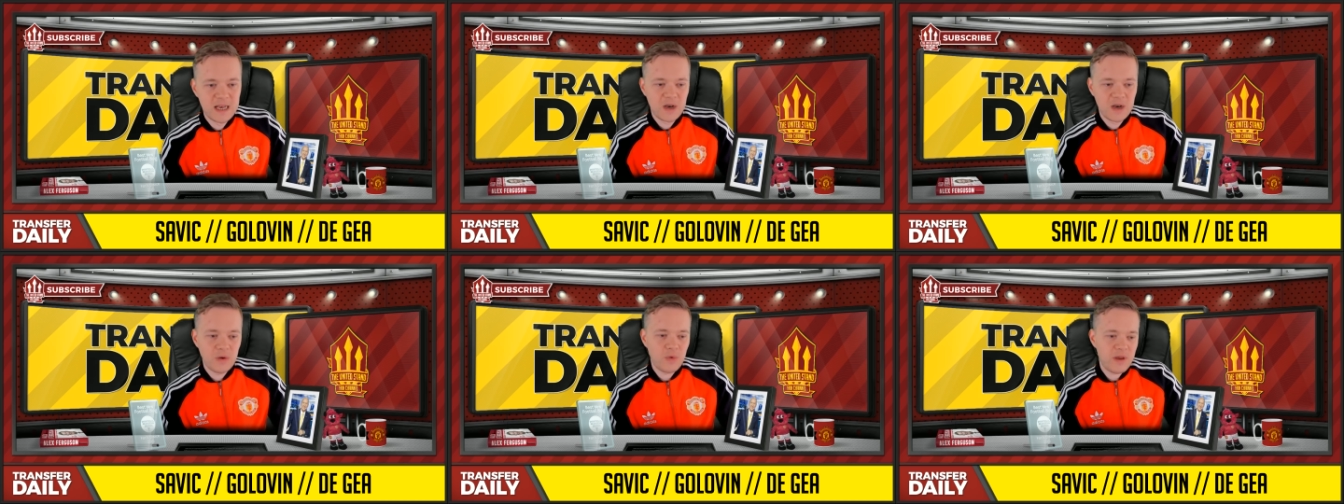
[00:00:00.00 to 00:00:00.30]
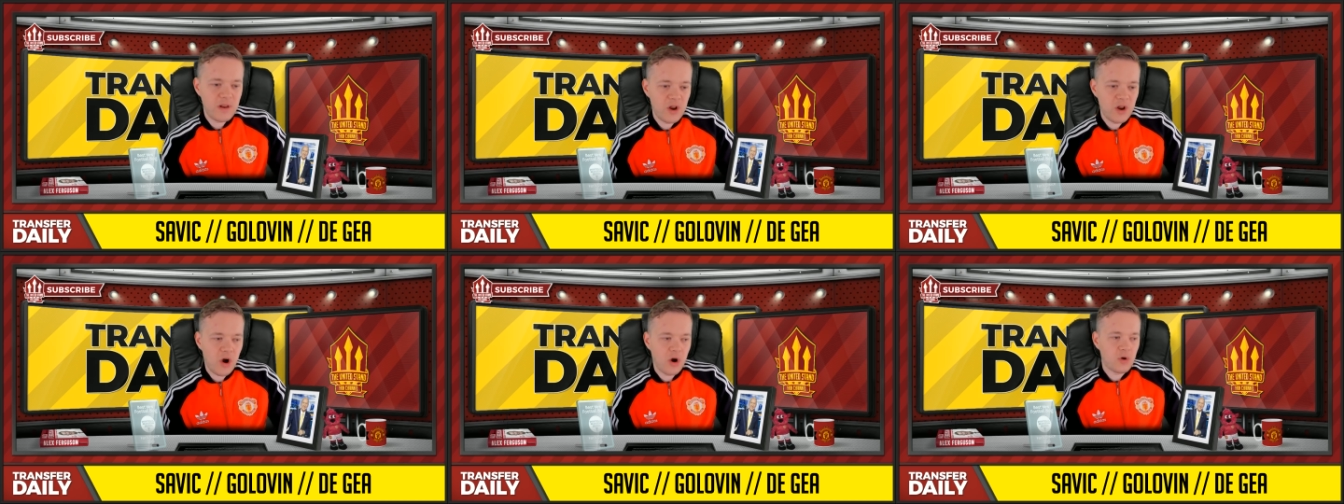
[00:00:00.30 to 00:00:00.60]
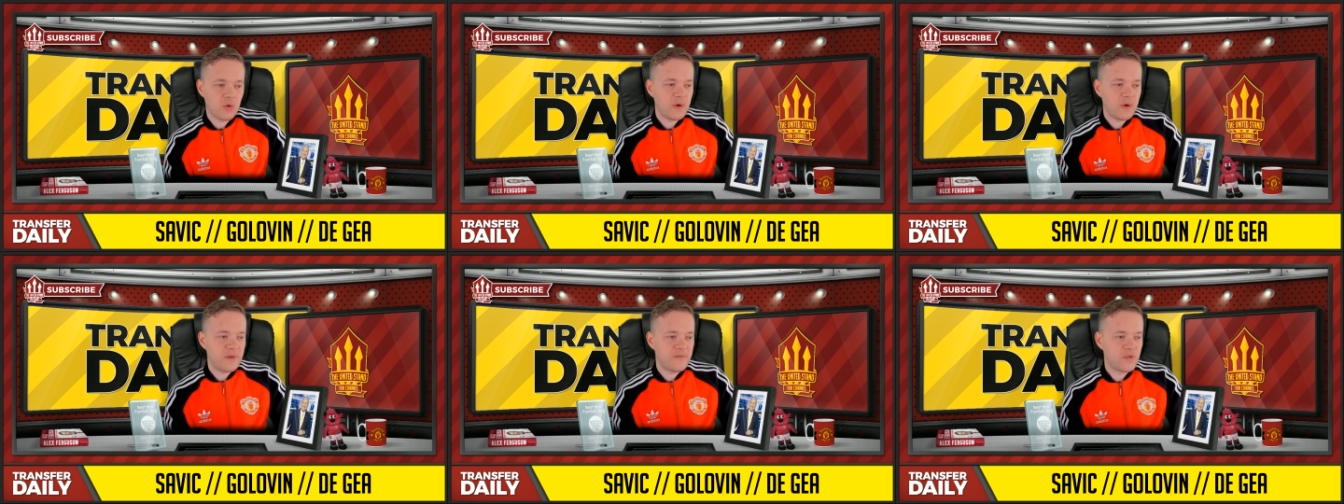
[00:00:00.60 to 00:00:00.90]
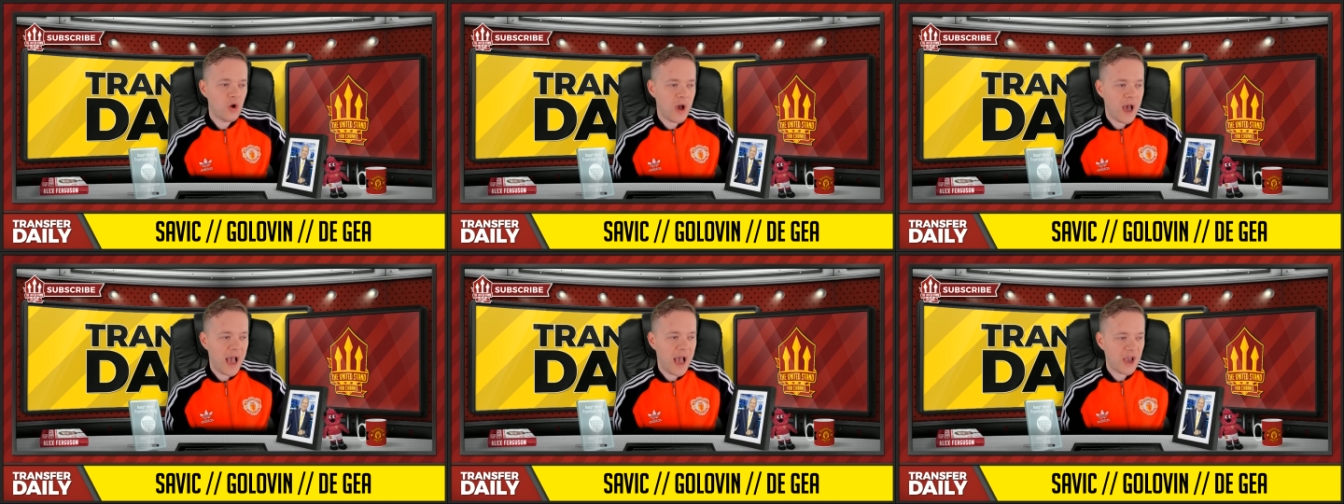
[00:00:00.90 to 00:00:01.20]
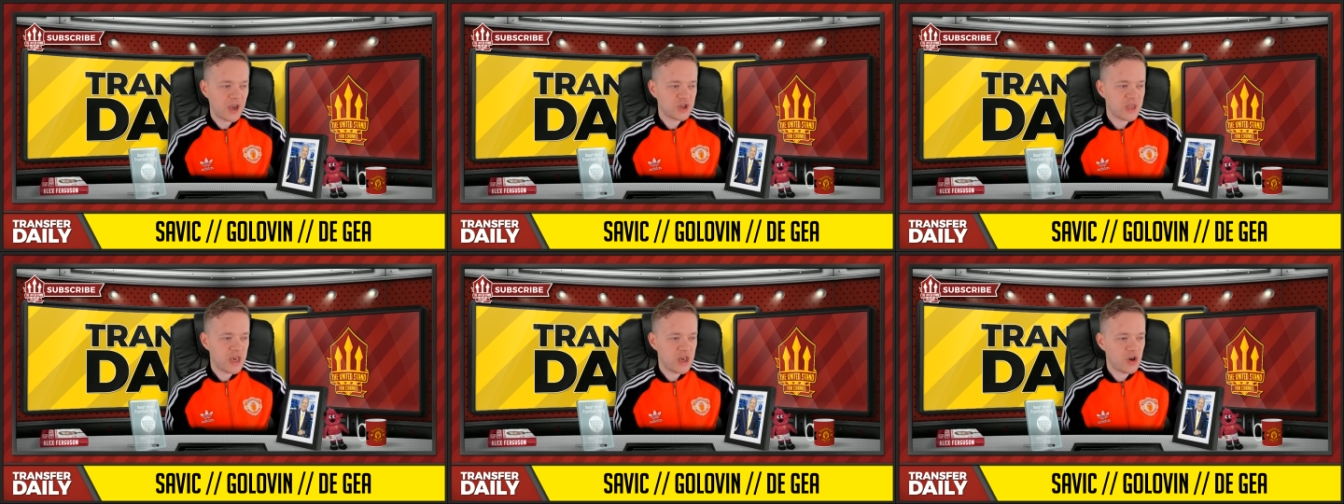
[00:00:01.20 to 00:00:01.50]
we're not we've not
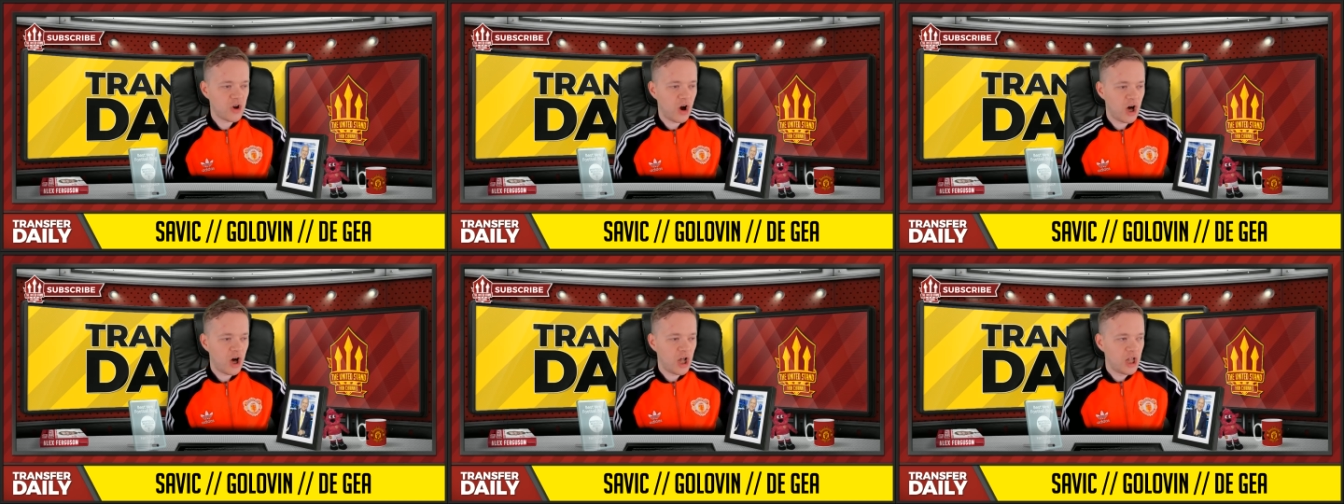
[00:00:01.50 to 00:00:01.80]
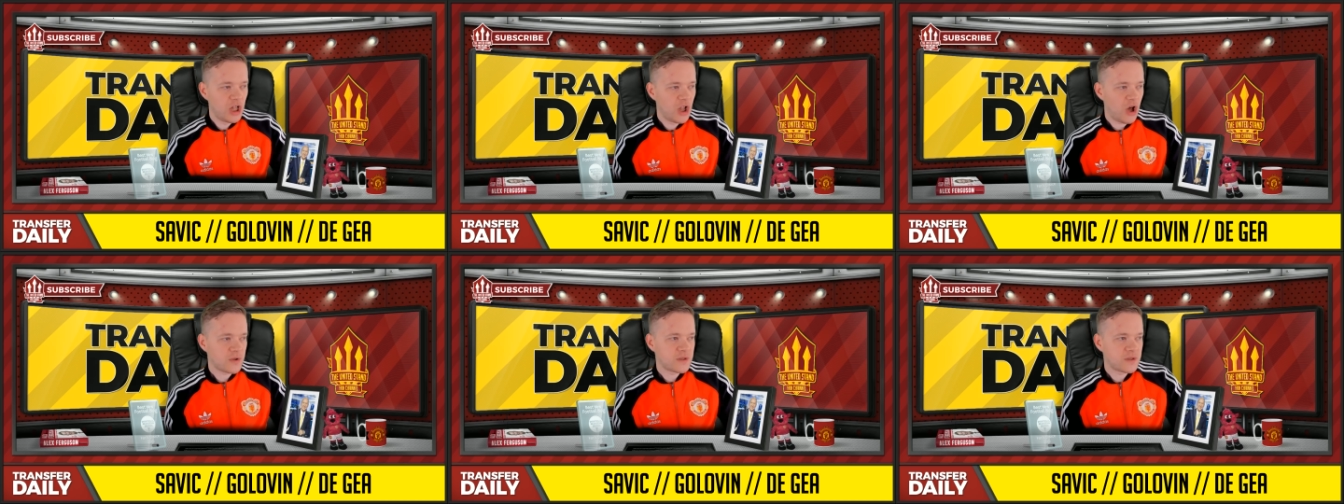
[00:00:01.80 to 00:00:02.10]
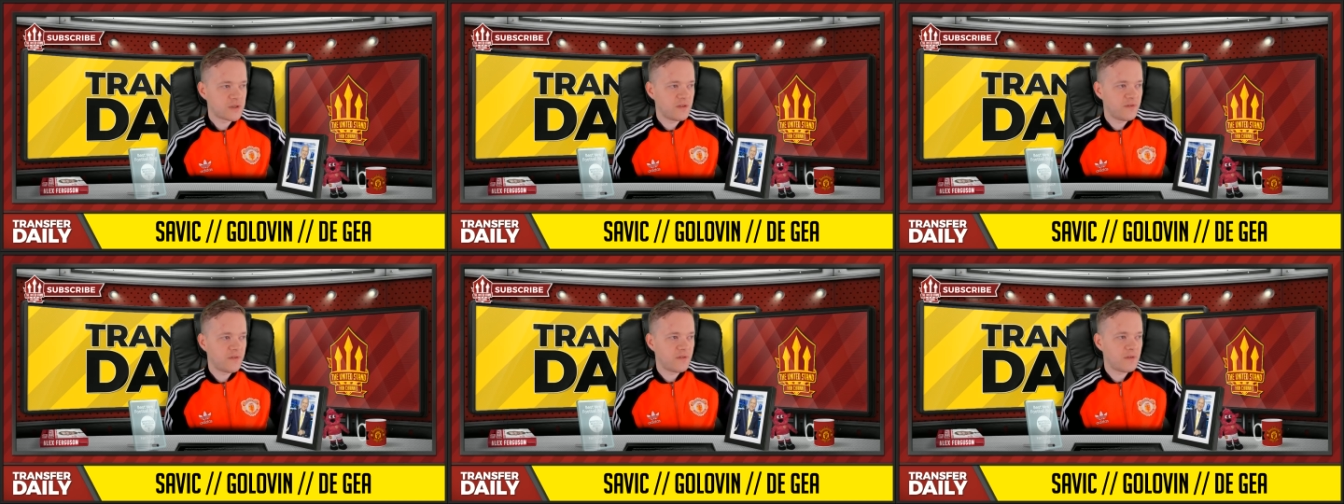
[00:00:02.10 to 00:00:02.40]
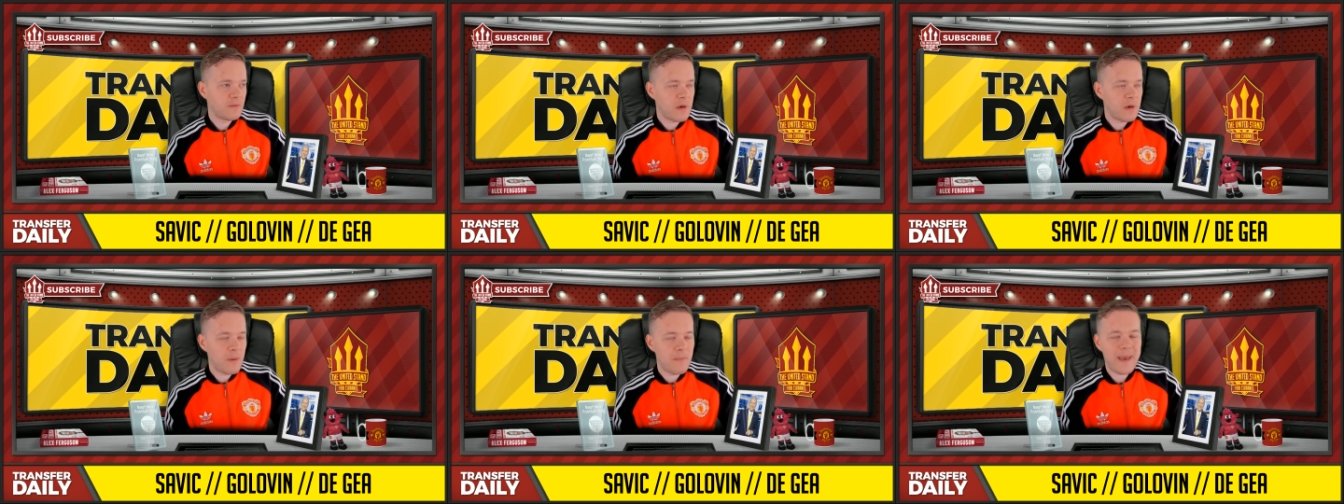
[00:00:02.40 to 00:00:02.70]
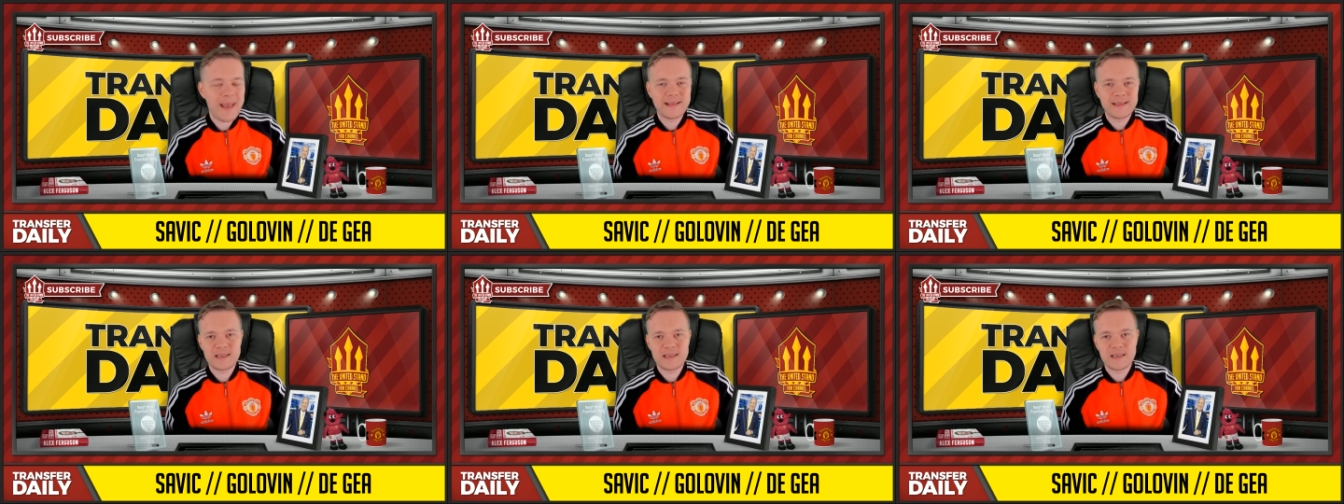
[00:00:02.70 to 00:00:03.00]
actually got a lot of
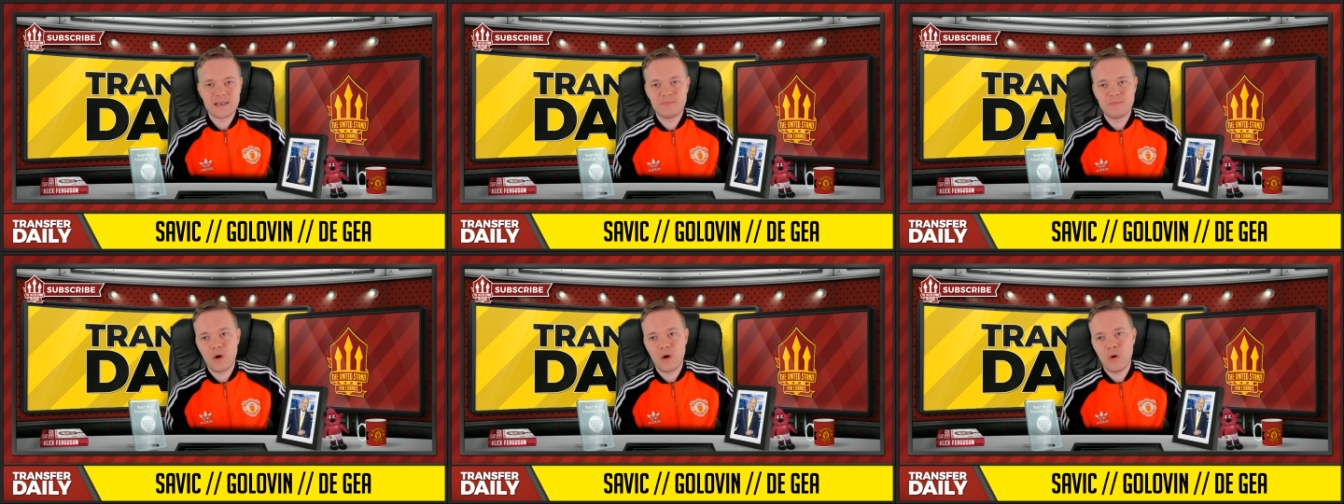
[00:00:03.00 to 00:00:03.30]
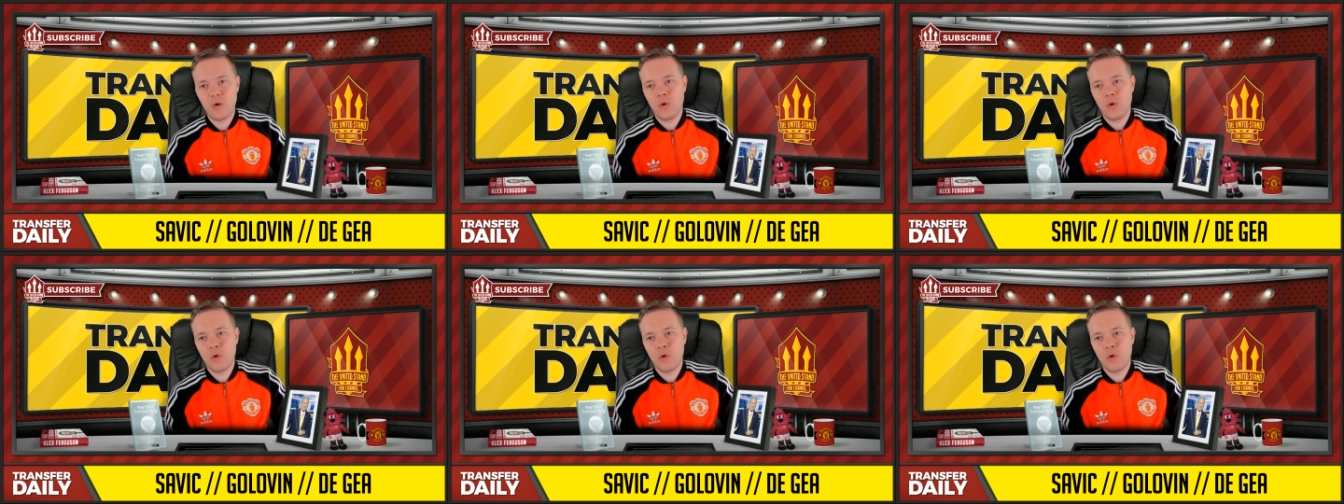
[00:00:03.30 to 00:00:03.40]
momentum